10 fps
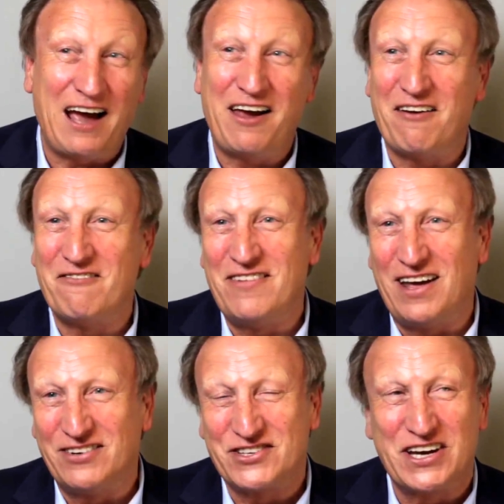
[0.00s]
I have
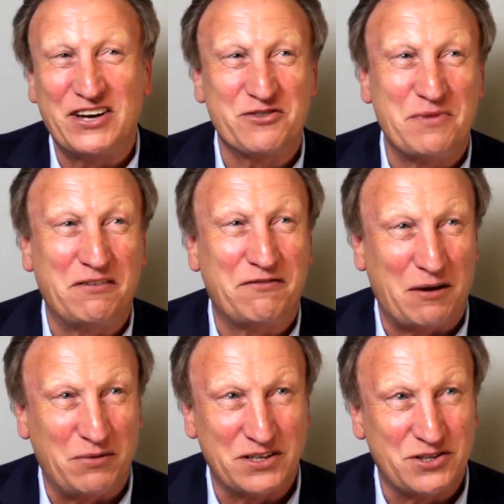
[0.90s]
never seen so many
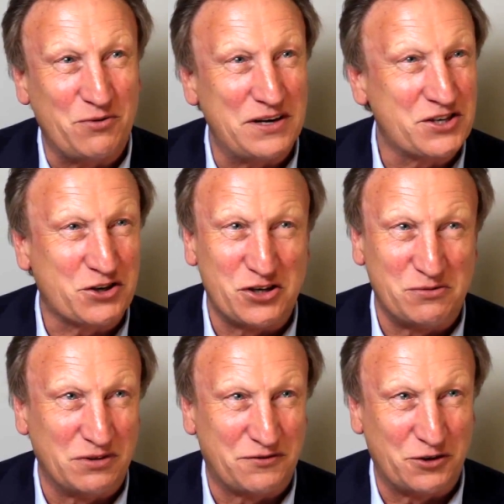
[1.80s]
families that went to
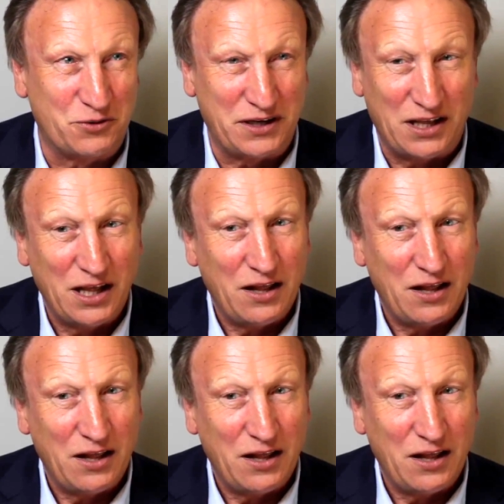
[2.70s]
Cornwall for a week.